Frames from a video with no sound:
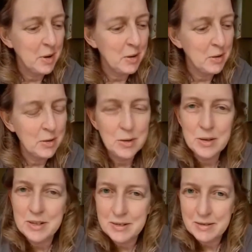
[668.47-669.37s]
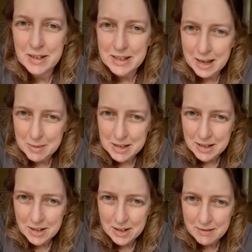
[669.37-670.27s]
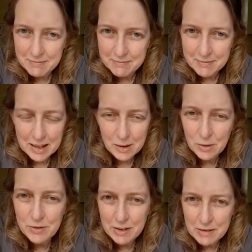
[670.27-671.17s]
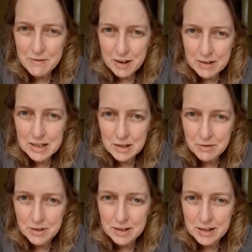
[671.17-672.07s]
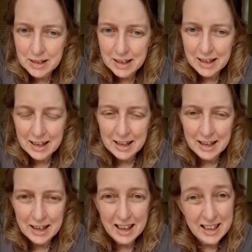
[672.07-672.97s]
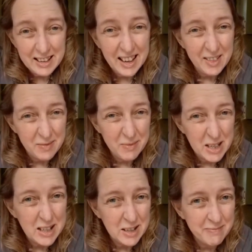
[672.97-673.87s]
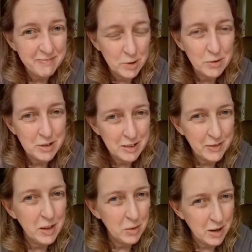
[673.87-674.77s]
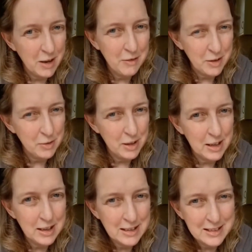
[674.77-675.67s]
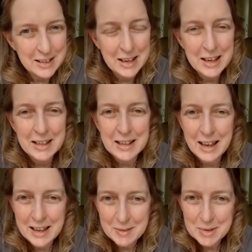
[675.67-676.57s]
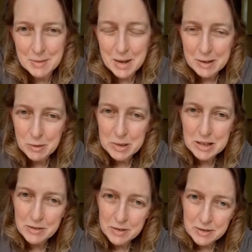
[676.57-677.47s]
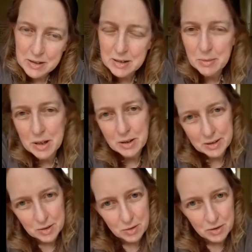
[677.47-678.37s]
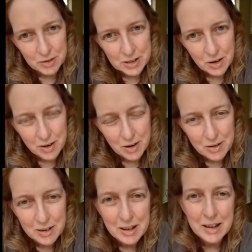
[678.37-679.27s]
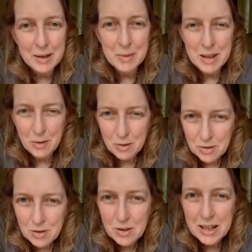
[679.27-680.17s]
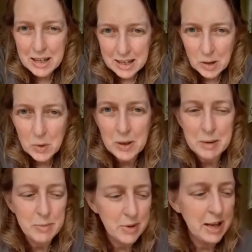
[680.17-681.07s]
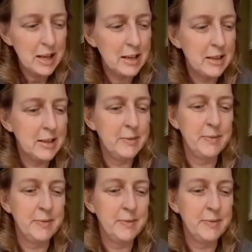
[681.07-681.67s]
or the same as each other. They'll look very, very different. I have been drawing for quite a few years, so mine will be different to somebody who hasn't drawn for so long. They're all equally brilliant.